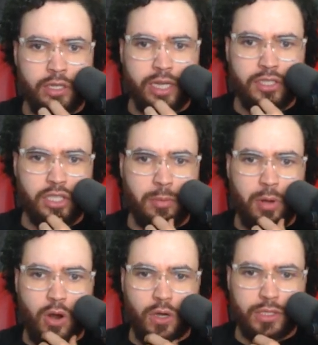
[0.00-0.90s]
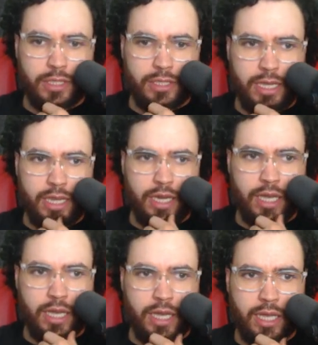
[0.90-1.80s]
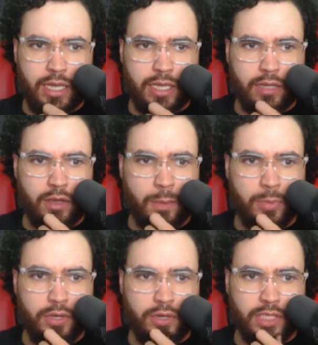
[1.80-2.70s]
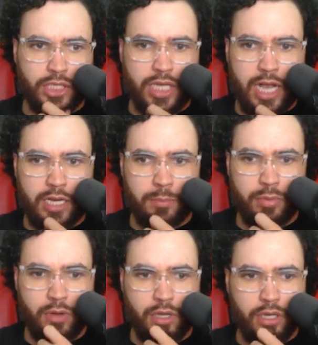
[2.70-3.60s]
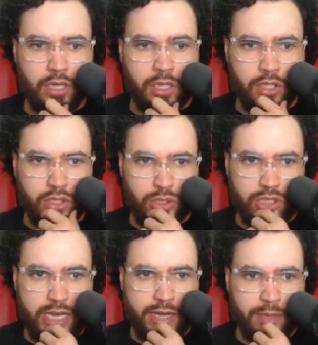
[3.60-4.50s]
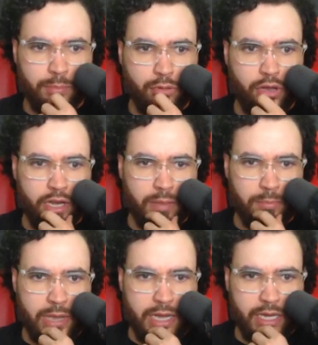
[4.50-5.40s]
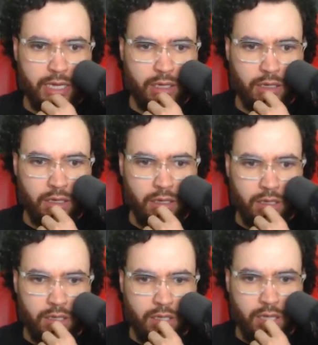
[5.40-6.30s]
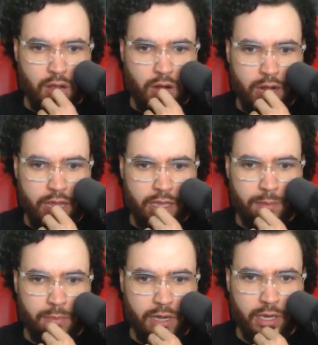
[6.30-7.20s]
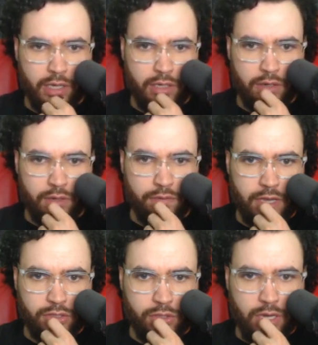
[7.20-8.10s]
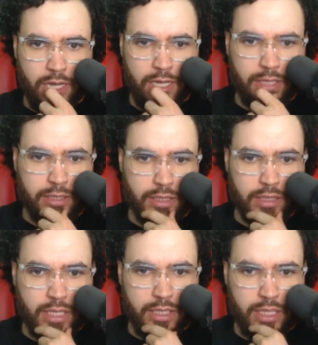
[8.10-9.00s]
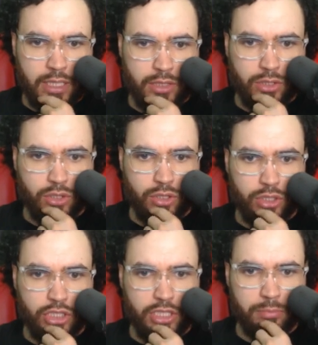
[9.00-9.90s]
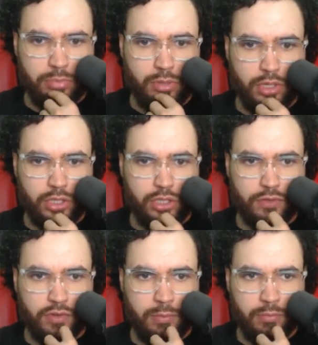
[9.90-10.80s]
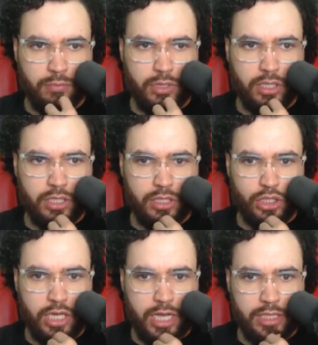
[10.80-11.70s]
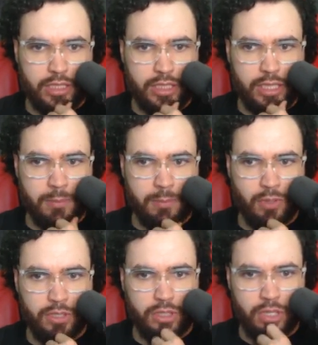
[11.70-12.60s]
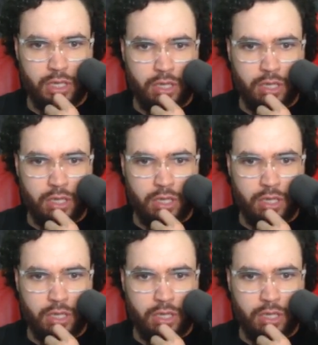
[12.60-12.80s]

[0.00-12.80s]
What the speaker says: Then it's gonna parse the data, and up here is a chat input. So chat input, embedding, all right, embedding vectorize, and then search input from the chat input.